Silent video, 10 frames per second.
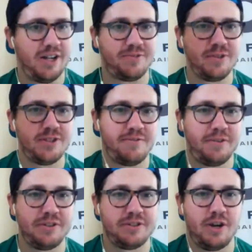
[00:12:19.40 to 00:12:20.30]
far as the
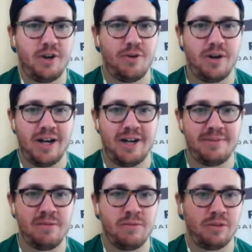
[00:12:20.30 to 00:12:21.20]
Phillies go, uh, I'm
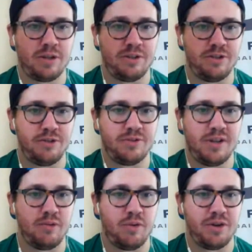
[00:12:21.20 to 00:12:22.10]
not really looking to use
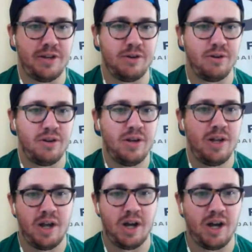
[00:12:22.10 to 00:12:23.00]
anyone here.
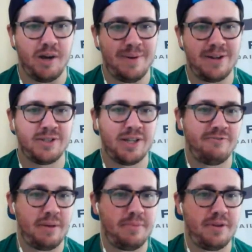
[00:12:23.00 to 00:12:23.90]
Um, outside of
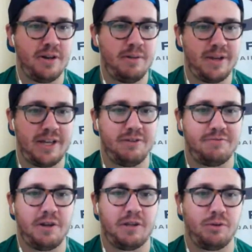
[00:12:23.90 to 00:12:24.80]
maybe uh, Michael
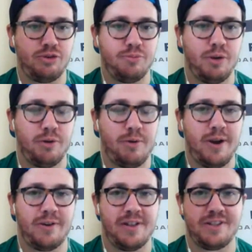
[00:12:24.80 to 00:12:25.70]
Franco or Dubo
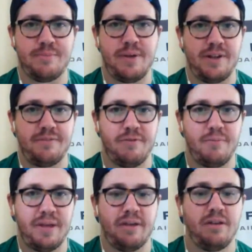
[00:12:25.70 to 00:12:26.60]
Herrera, that's about it for me.